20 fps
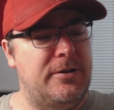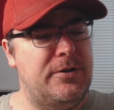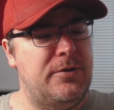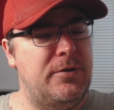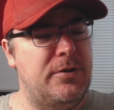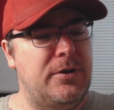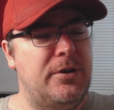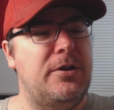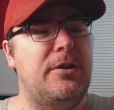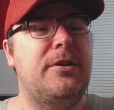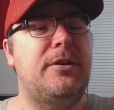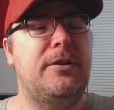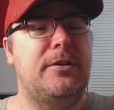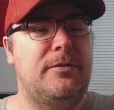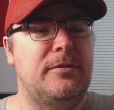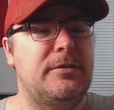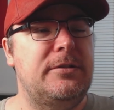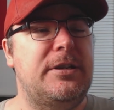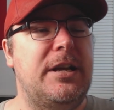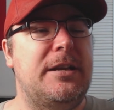are doing
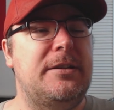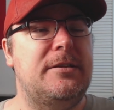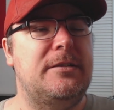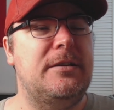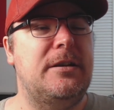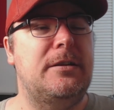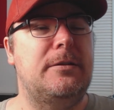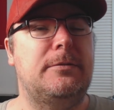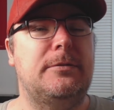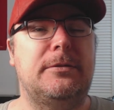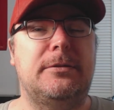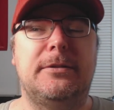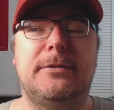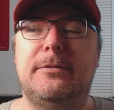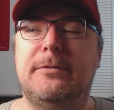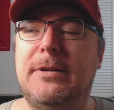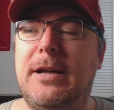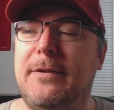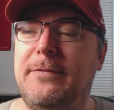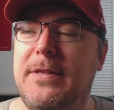good, chances are we'll,
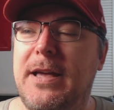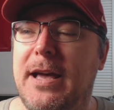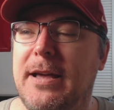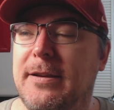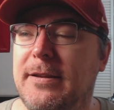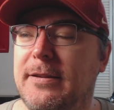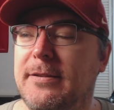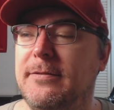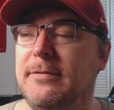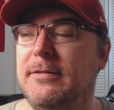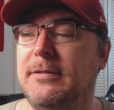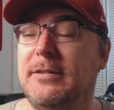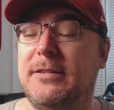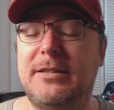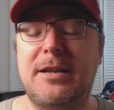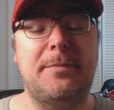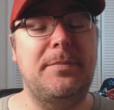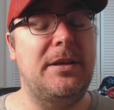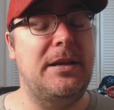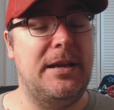we'll have that uh,
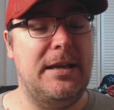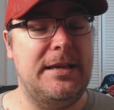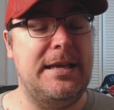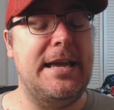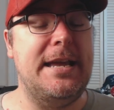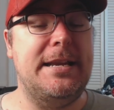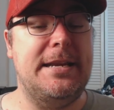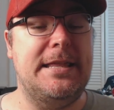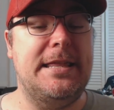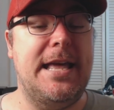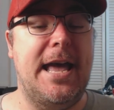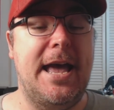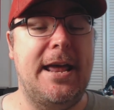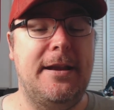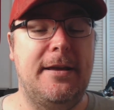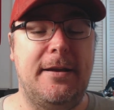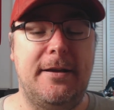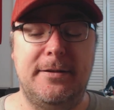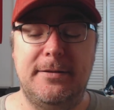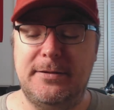something akin to
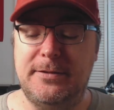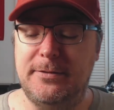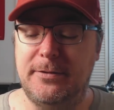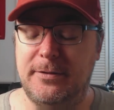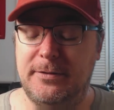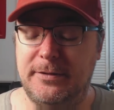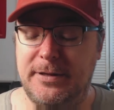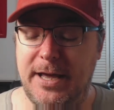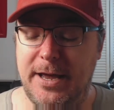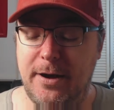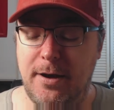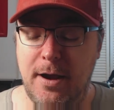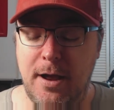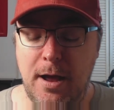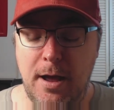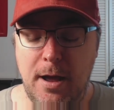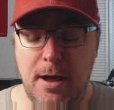that uh, sooner or later.